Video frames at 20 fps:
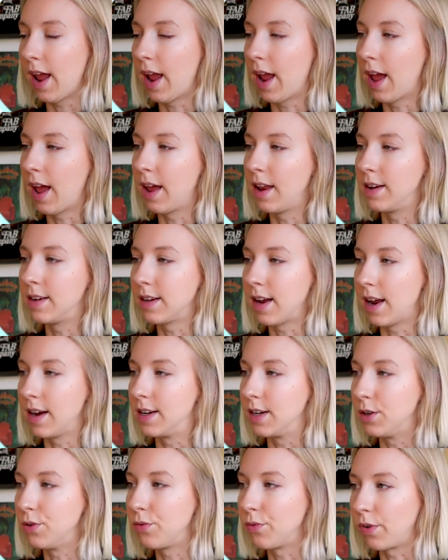and I
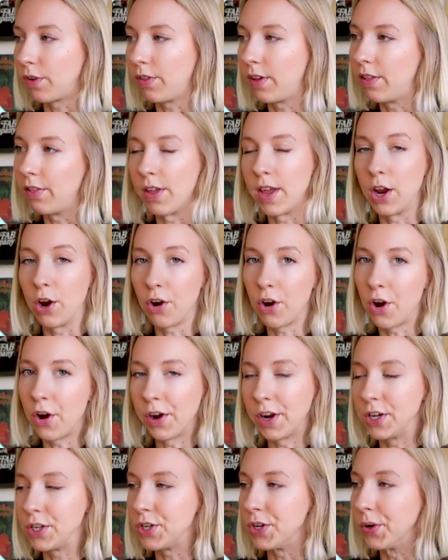didn't really linger
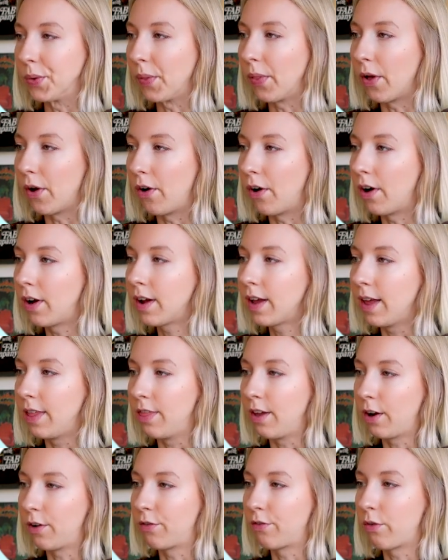on it too long.
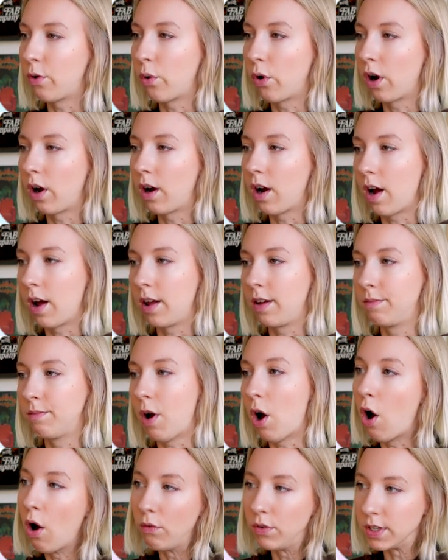And therefore, I
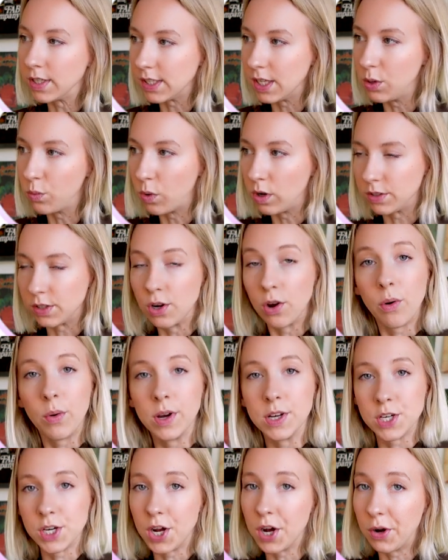obviously wasn't
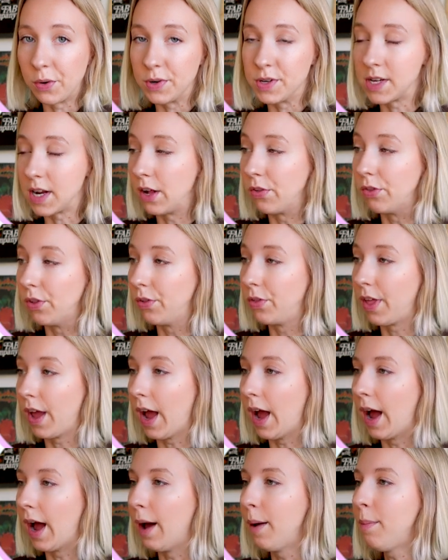going to go and download
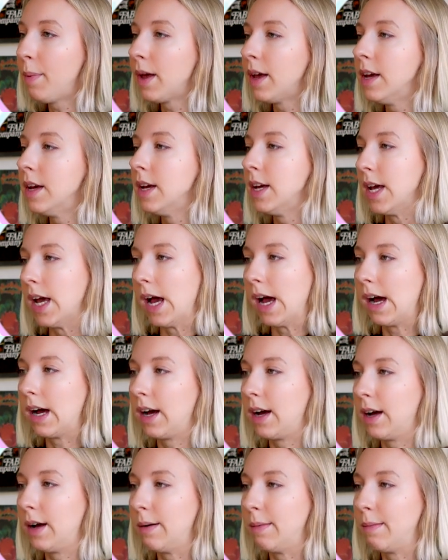the app.
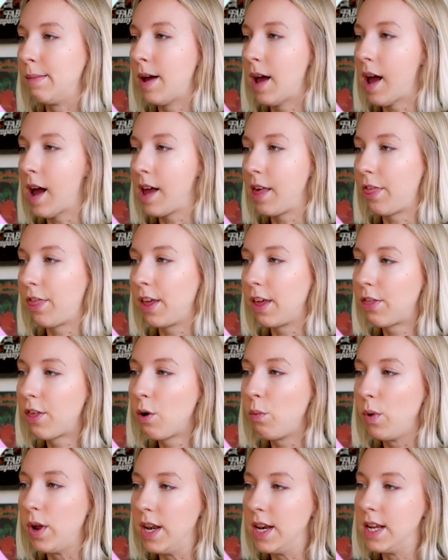Um, I think
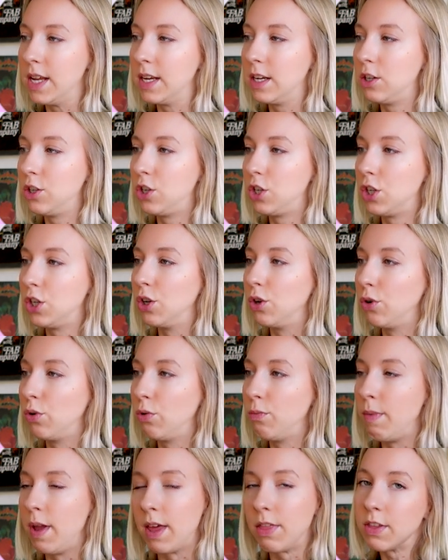that we need
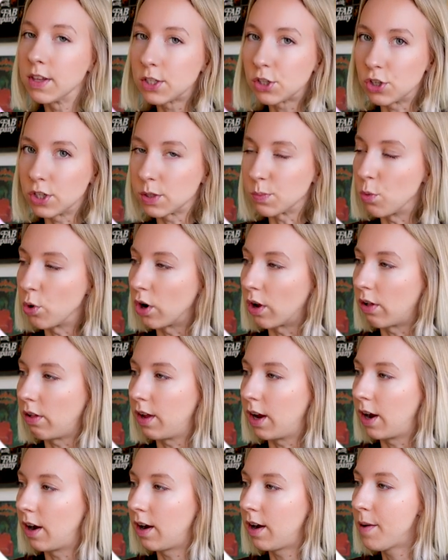to make this just more
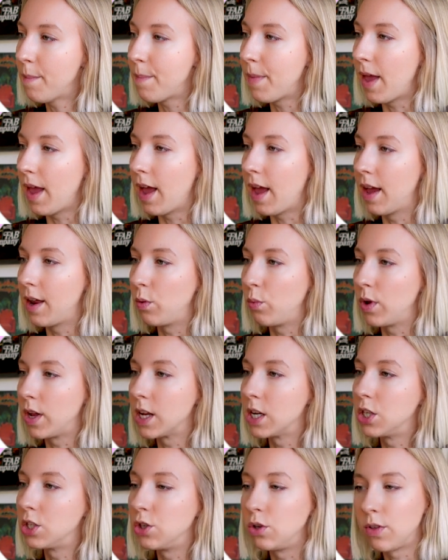clear, and we
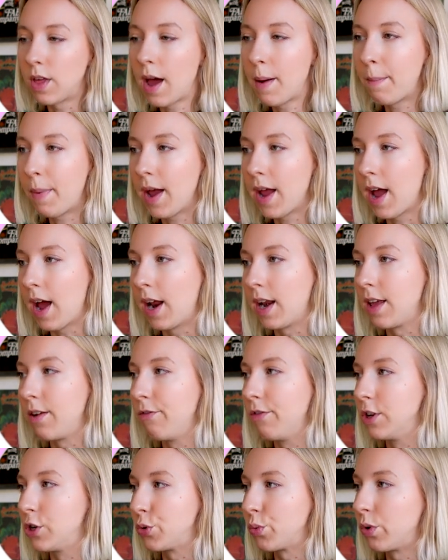can do that by
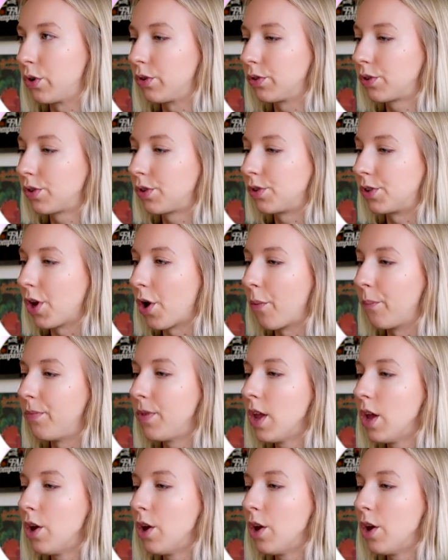adding visuals. So,